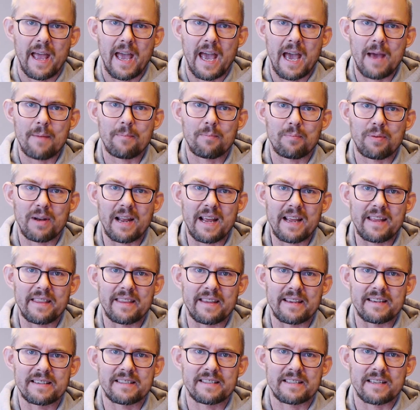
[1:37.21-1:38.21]
and play
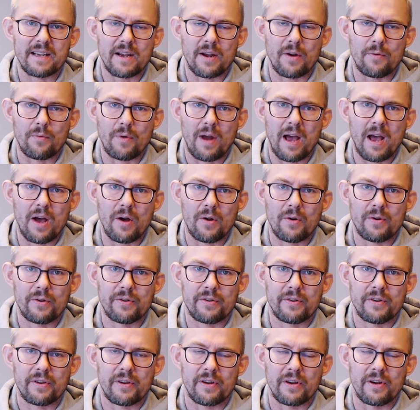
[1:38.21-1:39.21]
this around
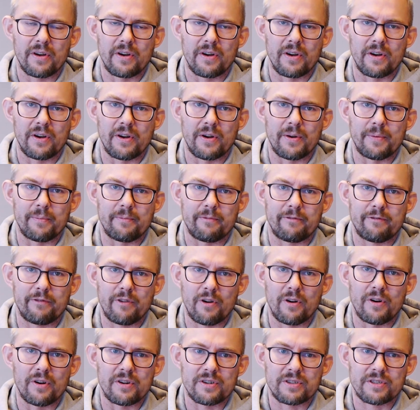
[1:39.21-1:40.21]

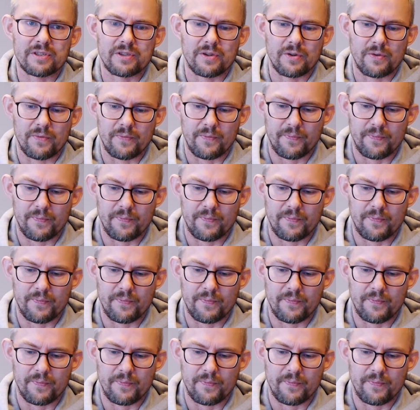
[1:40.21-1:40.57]
first